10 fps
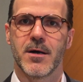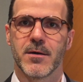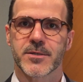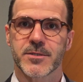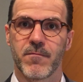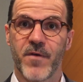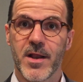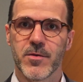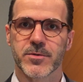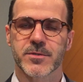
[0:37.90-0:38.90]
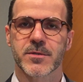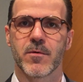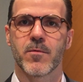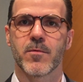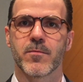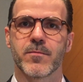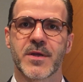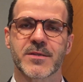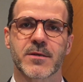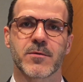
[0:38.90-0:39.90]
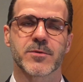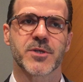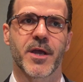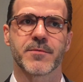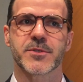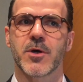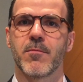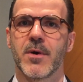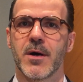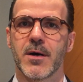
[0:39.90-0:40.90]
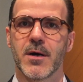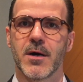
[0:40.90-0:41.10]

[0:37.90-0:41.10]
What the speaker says: some values, that contain some